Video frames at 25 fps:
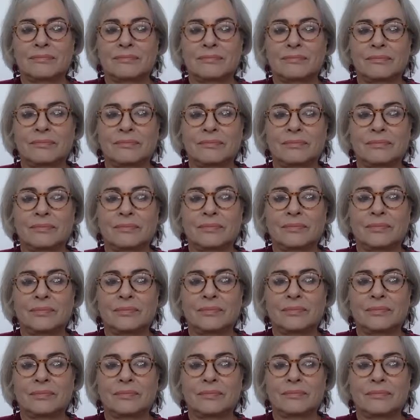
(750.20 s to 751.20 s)

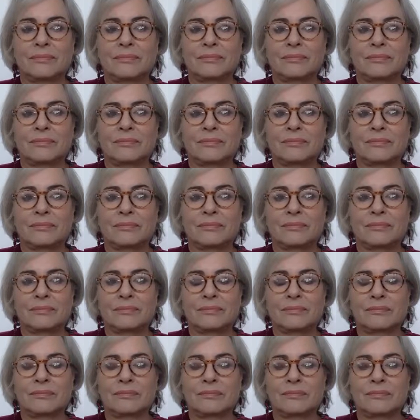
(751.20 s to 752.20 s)

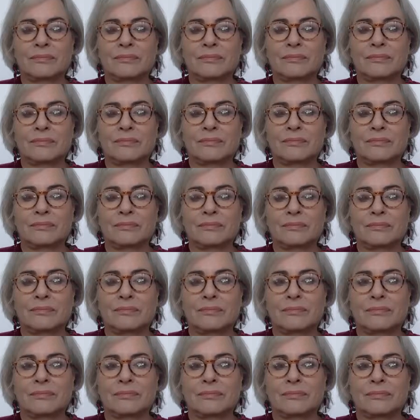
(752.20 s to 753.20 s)

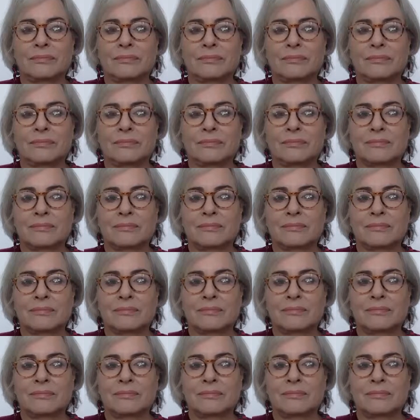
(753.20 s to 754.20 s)

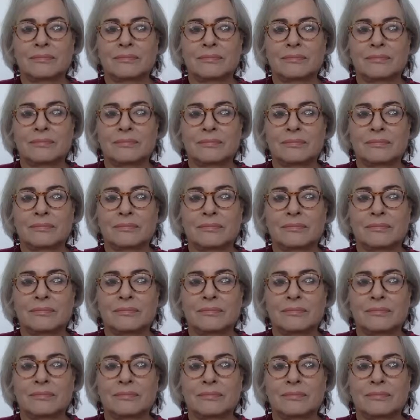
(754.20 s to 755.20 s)
This person isn't speaking.